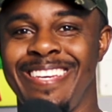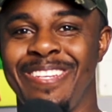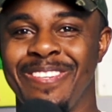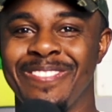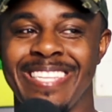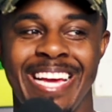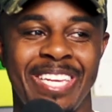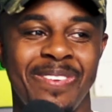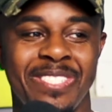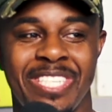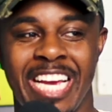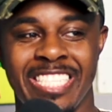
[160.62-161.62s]
you know, i I know
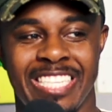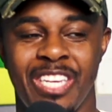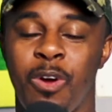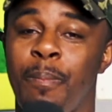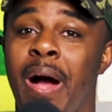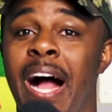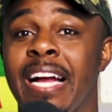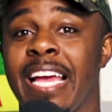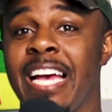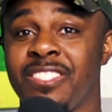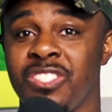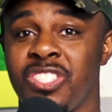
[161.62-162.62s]
it changed. I know
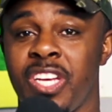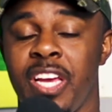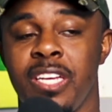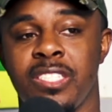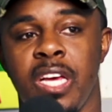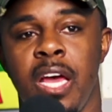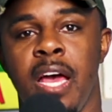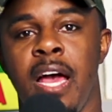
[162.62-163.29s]
podcasting changed.